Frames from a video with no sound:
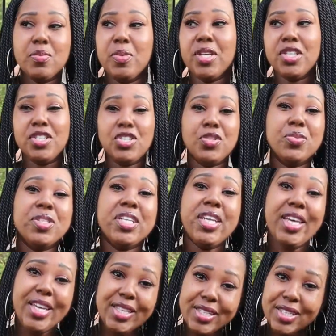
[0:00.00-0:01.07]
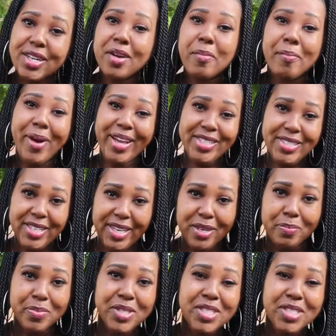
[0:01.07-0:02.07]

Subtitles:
because you would need my tips.